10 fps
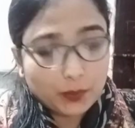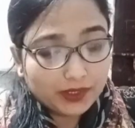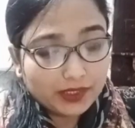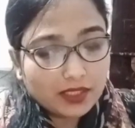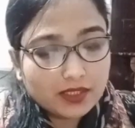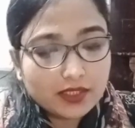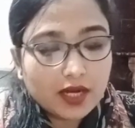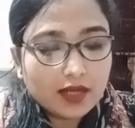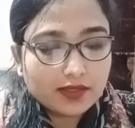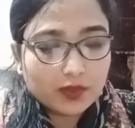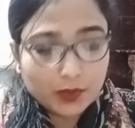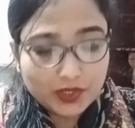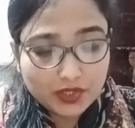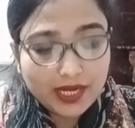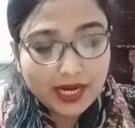with that task
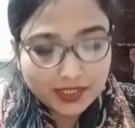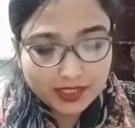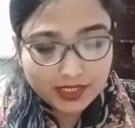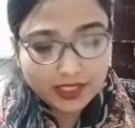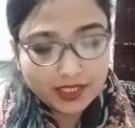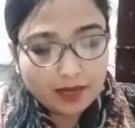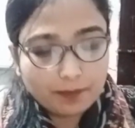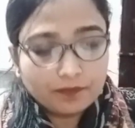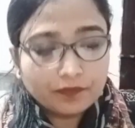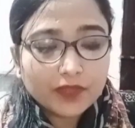which he had taken up.